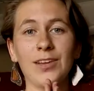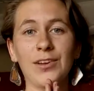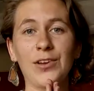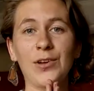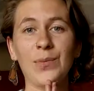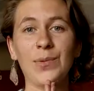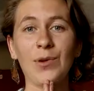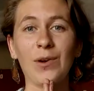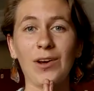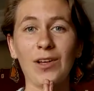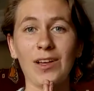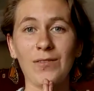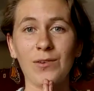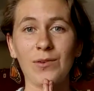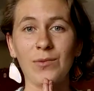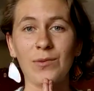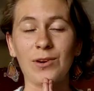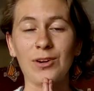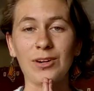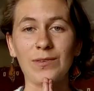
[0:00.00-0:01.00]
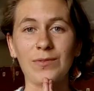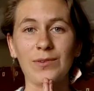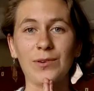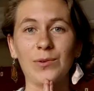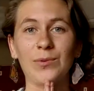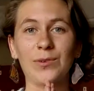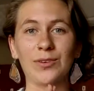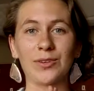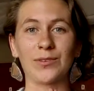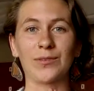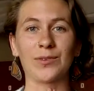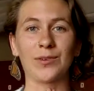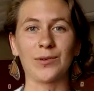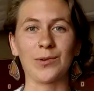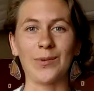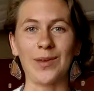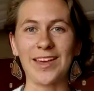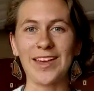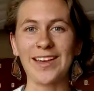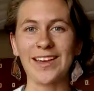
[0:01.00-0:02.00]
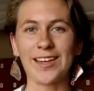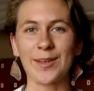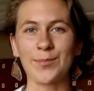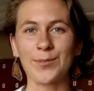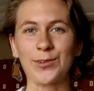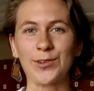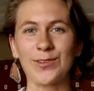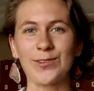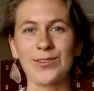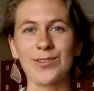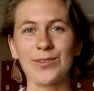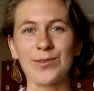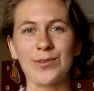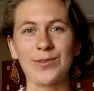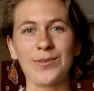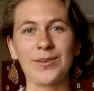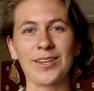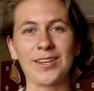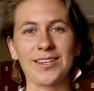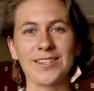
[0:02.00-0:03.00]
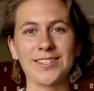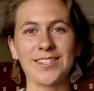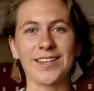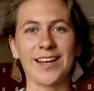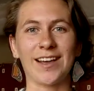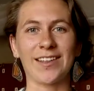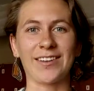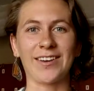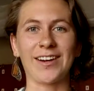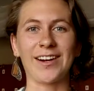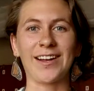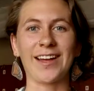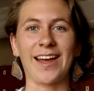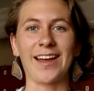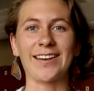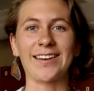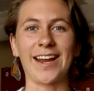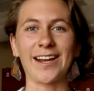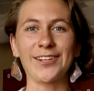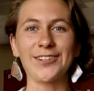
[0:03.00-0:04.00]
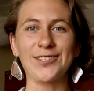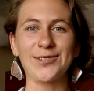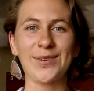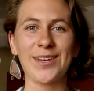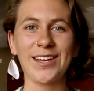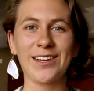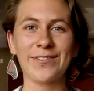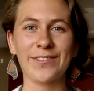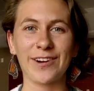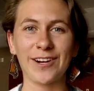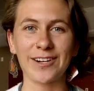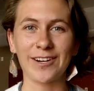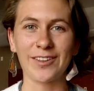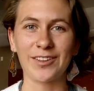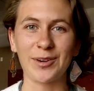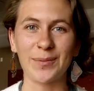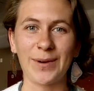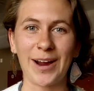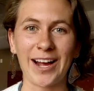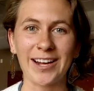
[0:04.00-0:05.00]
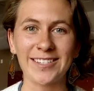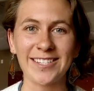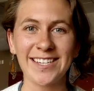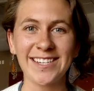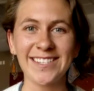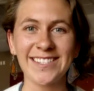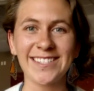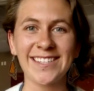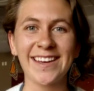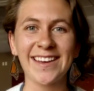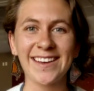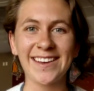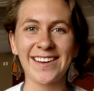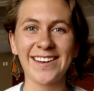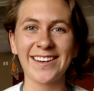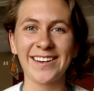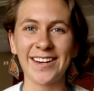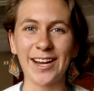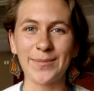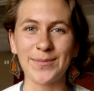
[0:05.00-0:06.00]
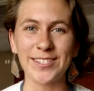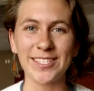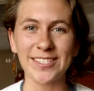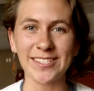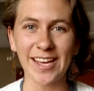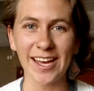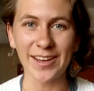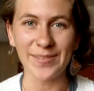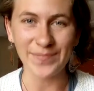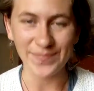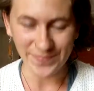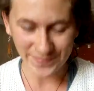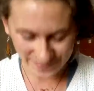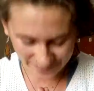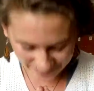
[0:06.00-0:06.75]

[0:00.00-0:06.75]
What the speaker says: I hope you all have a wonderful, wonderful week, and we'll tune in together again next week for another practice. Namaste.